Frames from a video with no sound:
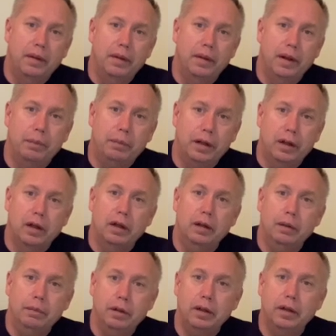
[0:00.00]
they
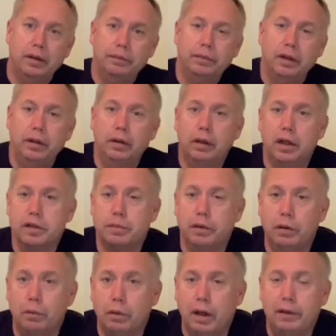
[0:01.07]
become
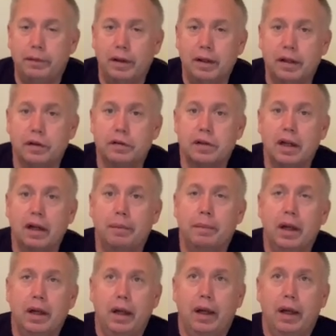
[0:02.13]
husband and wife at this time.